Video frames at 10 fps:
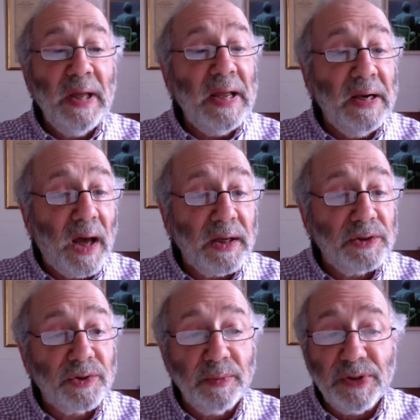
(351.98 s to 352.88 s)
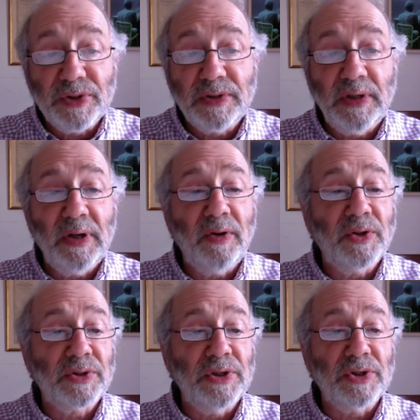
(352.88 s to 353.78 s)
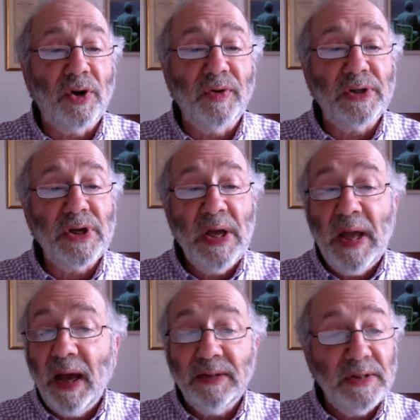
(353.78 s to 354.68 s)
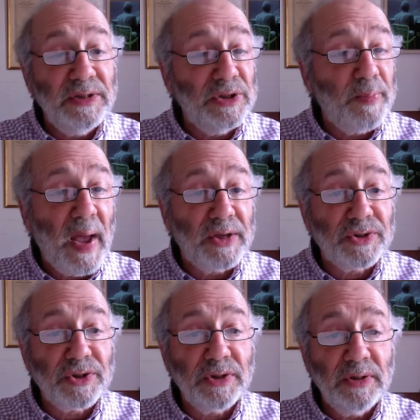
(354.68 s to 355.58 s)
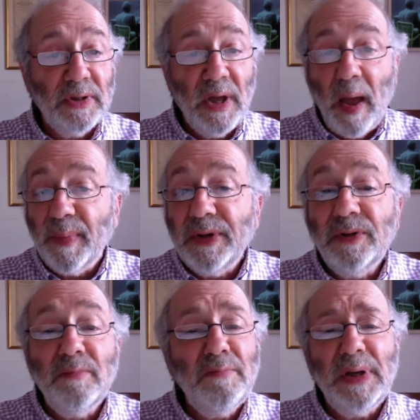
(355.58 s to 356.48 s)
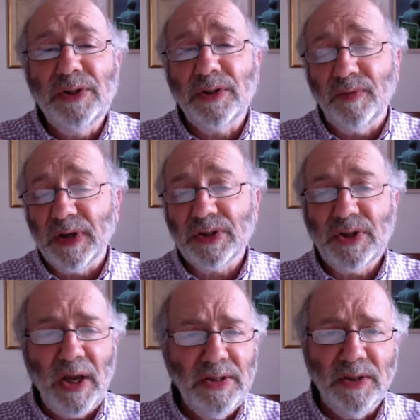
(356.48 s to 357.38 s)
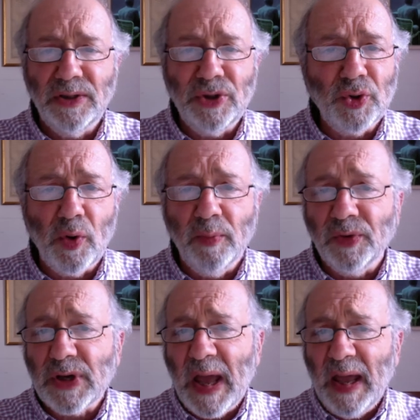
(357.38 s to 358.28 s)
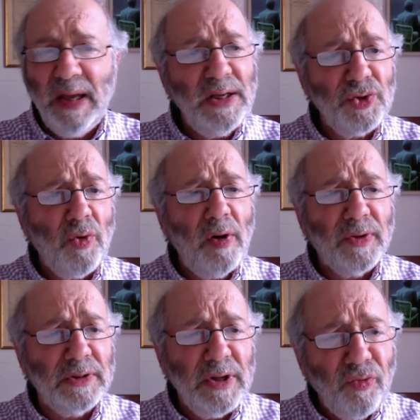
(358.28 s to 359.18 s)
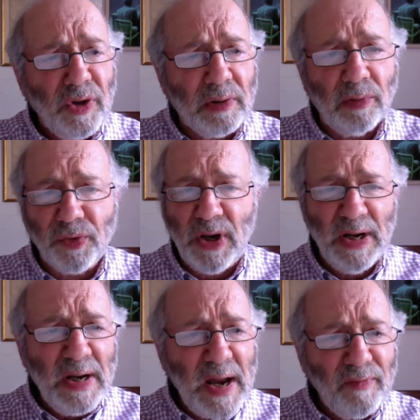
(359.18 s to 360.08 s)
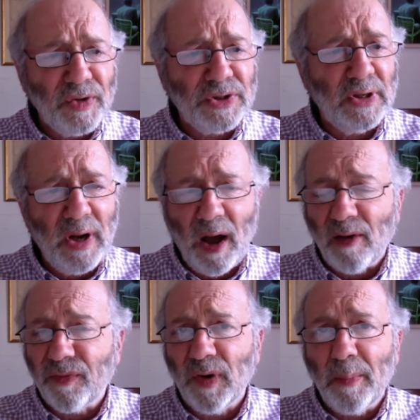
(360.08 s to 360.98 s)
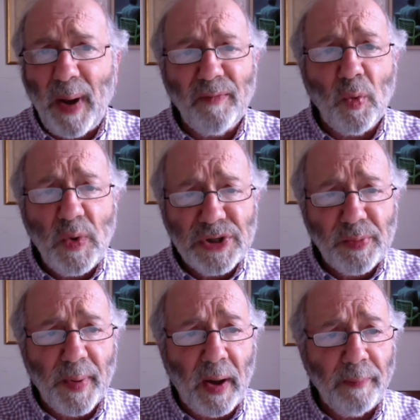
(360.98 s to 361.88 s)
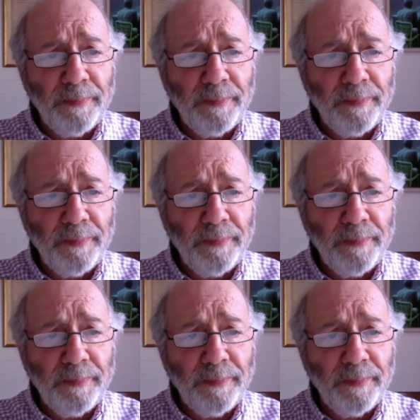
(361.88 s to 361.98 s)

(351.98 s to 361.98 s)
He liked the mysteriousness of it and did his best. But in the midst of excited enjoyment it is rather difficult never to laugh above a whisper.